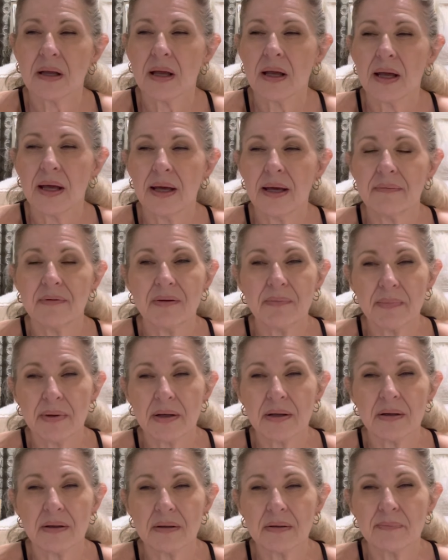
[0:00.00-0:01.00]
heavy
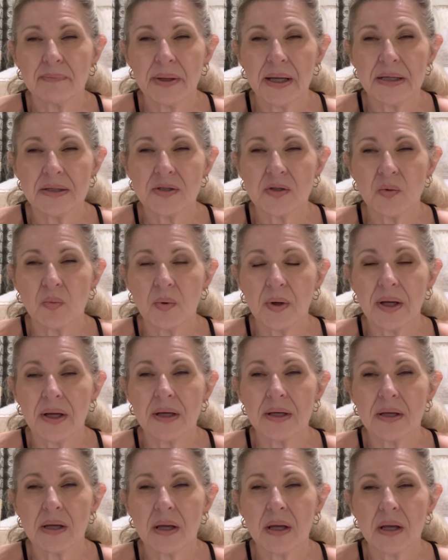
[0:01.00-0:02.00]
metal painted
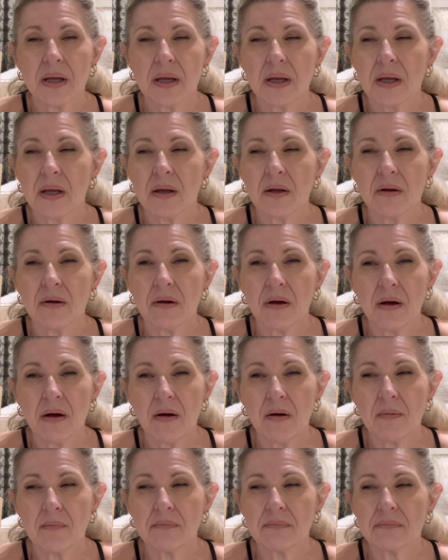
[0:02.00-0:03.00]
white
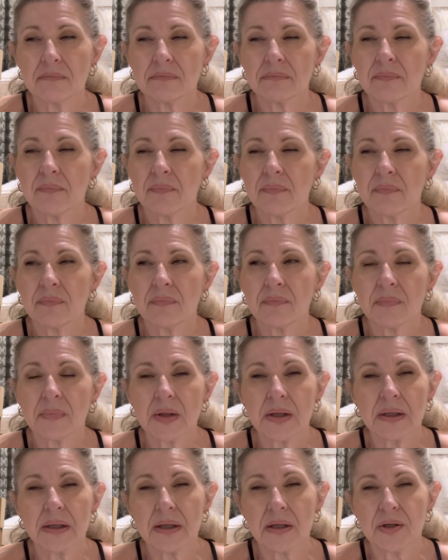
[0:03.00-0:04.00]

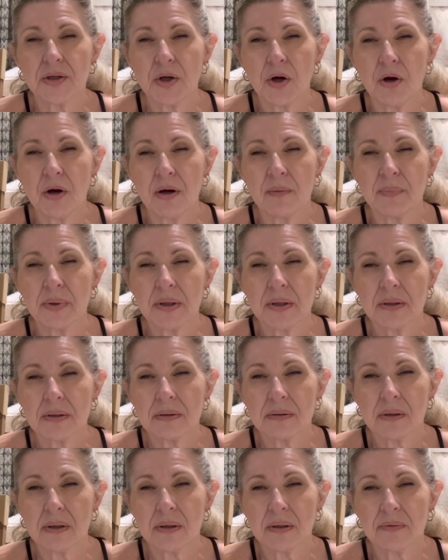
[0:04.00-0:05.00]
little knob
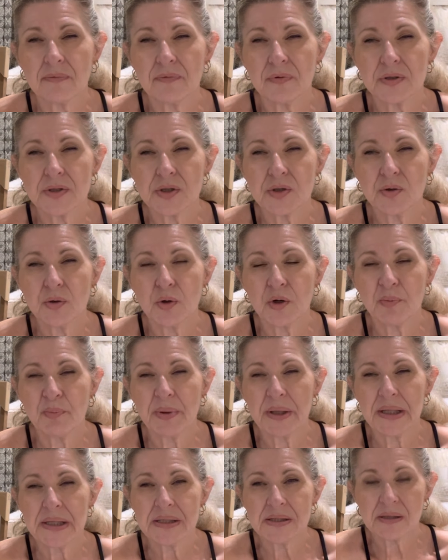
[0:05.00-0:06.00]
for decor
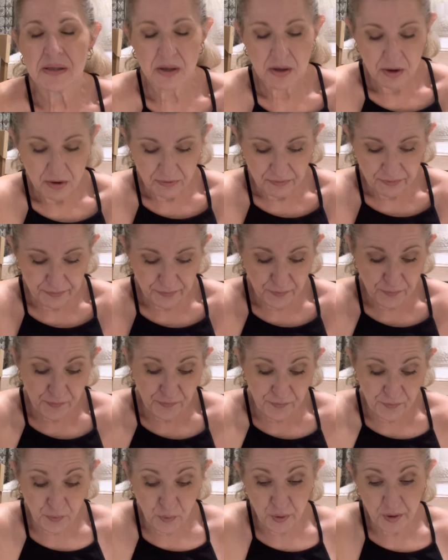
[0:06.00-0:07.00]
piece
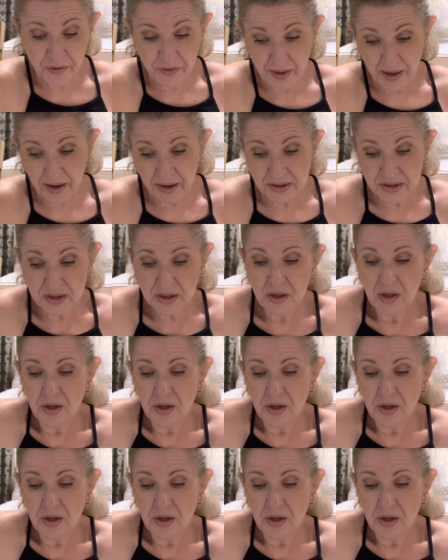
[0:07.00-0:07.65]
for that